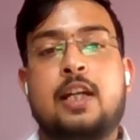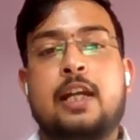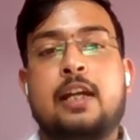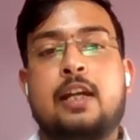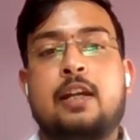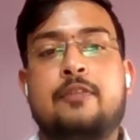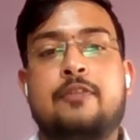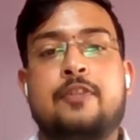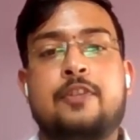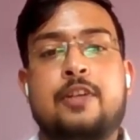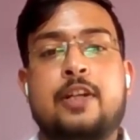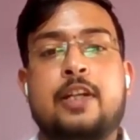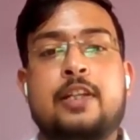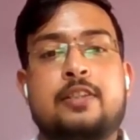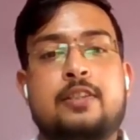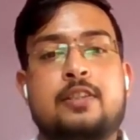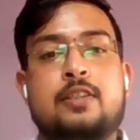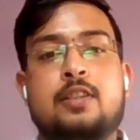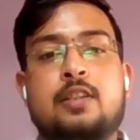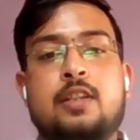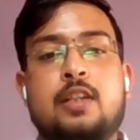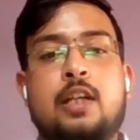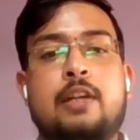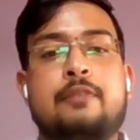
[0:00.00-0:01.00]
Like if
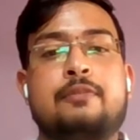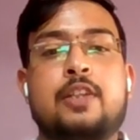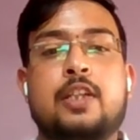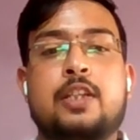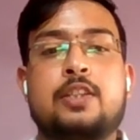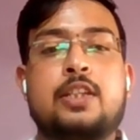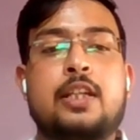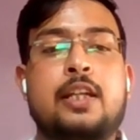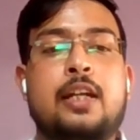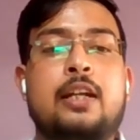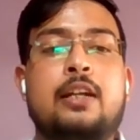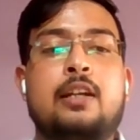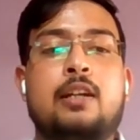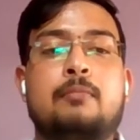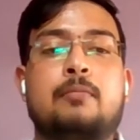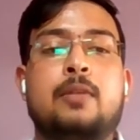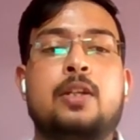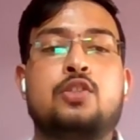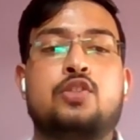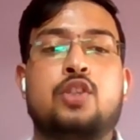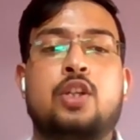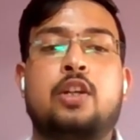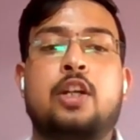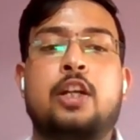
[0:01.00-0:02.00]
the second
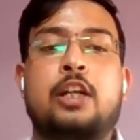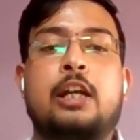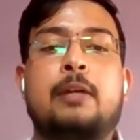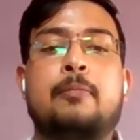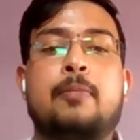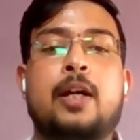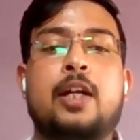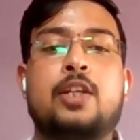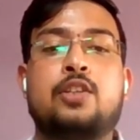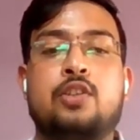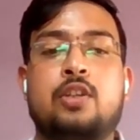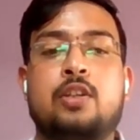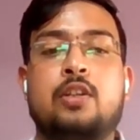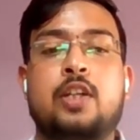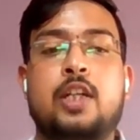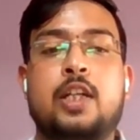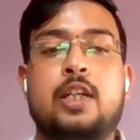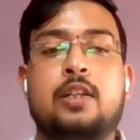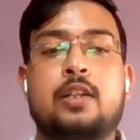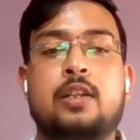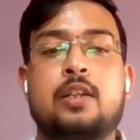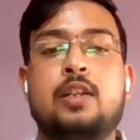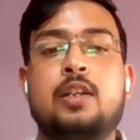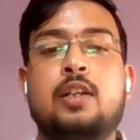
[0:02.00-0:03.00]
image generated by a
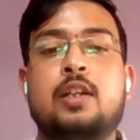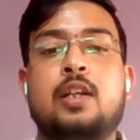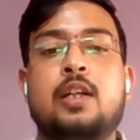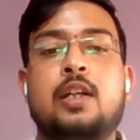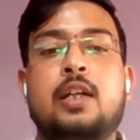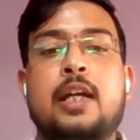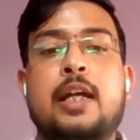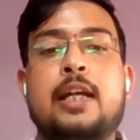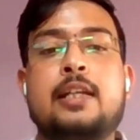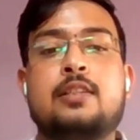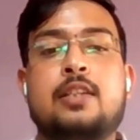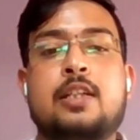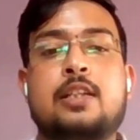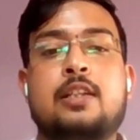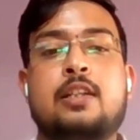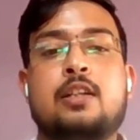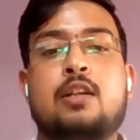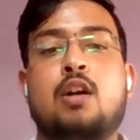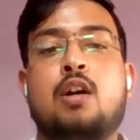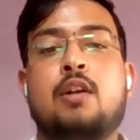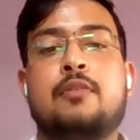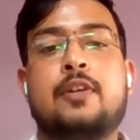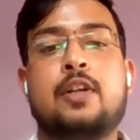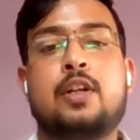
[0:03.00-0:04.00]
generator, is
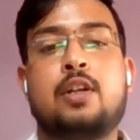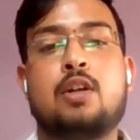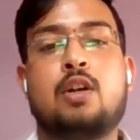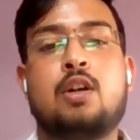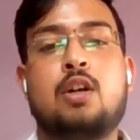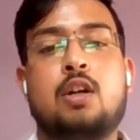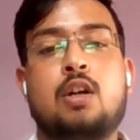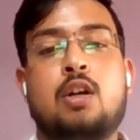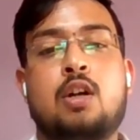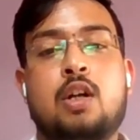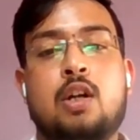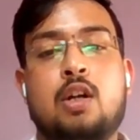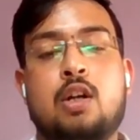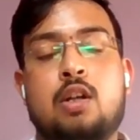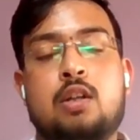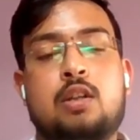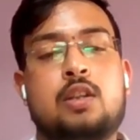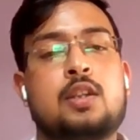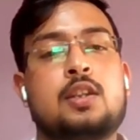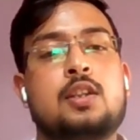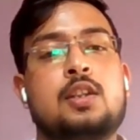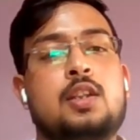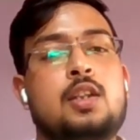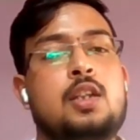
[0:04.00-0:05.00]
it of a dog or
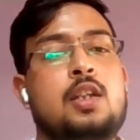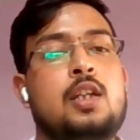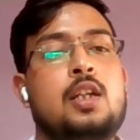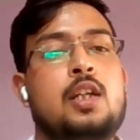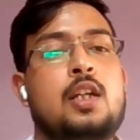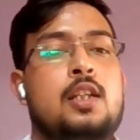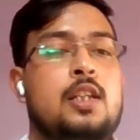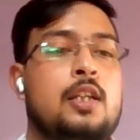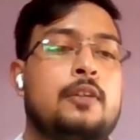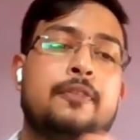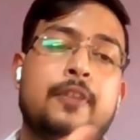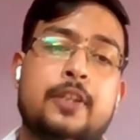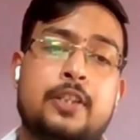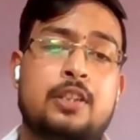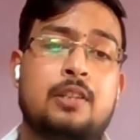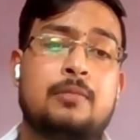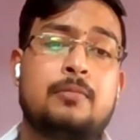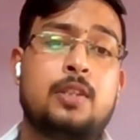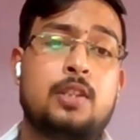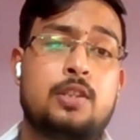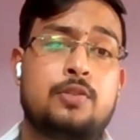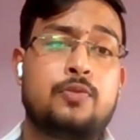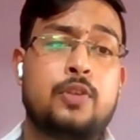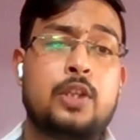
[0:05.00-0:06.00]
not? The first
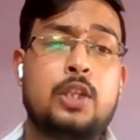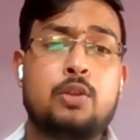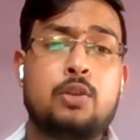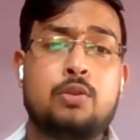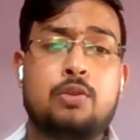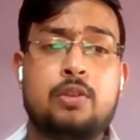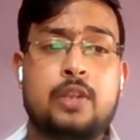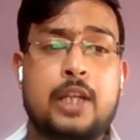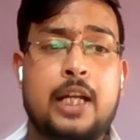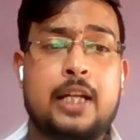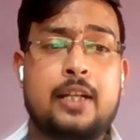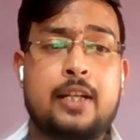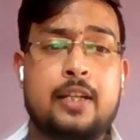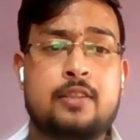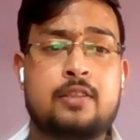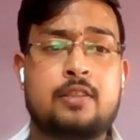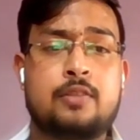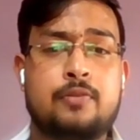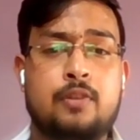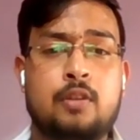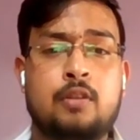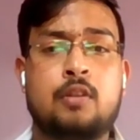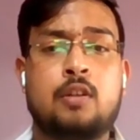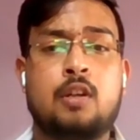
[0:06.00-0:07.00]
image we know that
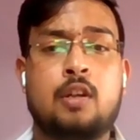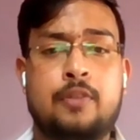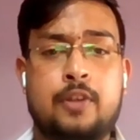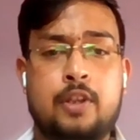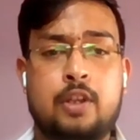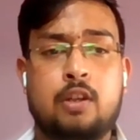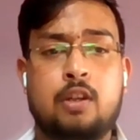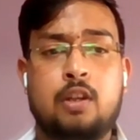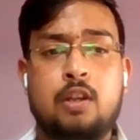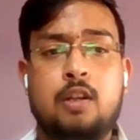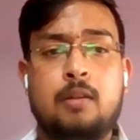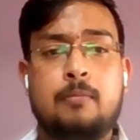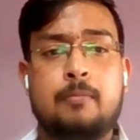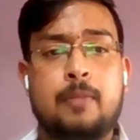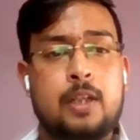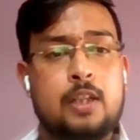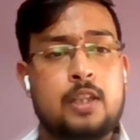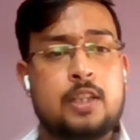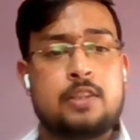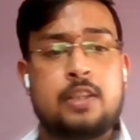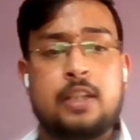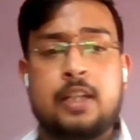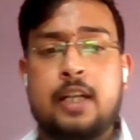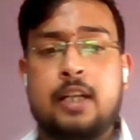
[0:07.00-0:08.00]
it's of a dog, but
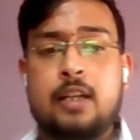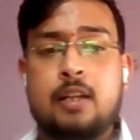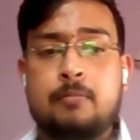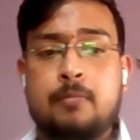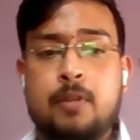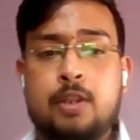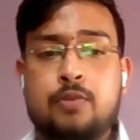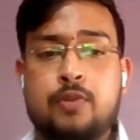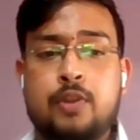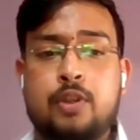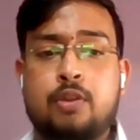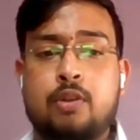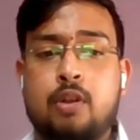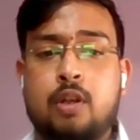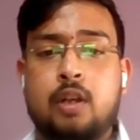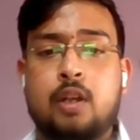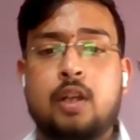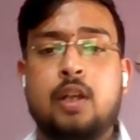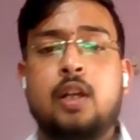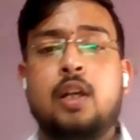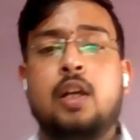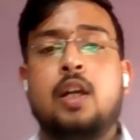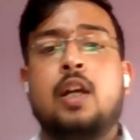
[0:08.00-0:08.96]
the second image we do not.